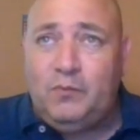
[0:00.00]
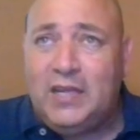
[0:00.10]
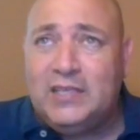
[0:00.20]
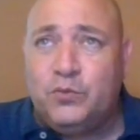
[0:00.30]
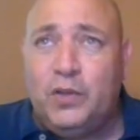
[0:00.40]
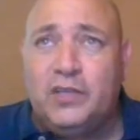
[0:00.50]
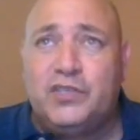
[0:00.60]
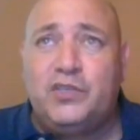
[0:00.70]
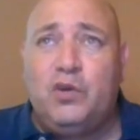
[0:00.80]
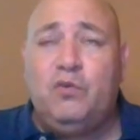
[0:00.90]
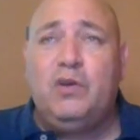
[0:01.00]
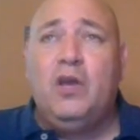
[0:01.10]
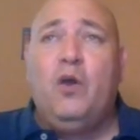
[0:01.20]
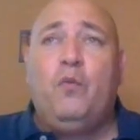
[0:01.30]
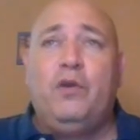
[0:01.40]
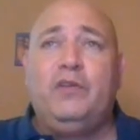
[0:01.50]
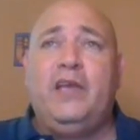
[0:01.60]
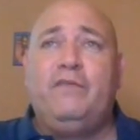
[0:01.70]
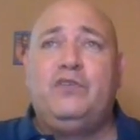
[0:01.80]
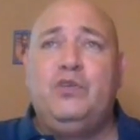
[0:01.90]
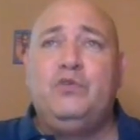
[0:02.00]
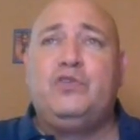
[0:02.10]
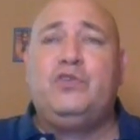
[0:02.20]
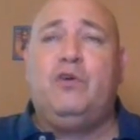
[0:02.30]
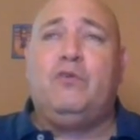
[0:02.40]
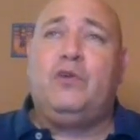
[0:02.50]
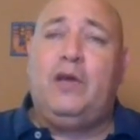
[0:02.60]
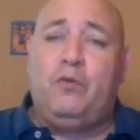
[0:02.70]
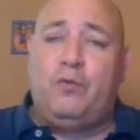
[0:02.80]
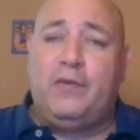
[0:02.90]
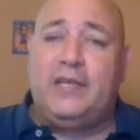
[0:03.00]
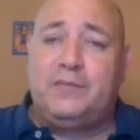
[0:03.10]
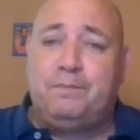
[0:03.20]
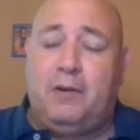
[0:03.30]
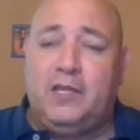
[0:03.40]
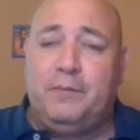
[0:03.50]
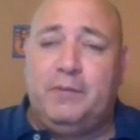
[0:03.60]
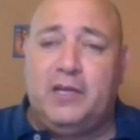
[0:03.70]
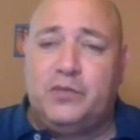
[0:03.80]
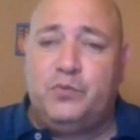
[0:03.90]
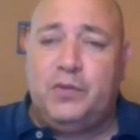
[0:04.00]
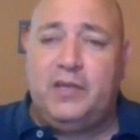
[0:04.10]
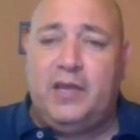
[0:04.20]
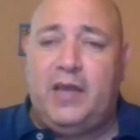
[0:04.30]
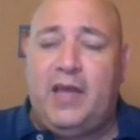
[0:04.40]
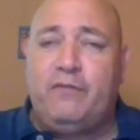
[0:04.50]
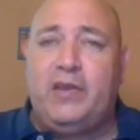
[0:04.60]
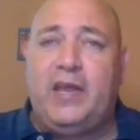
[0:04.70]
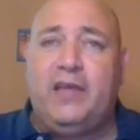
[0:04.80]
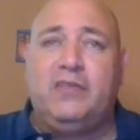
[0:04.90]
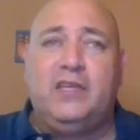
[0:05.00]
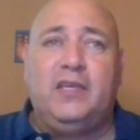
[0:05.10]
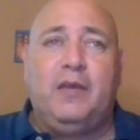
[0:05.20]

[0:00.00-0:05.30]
As well as stone, we only have 2 stone now. That's partly because we haven't had the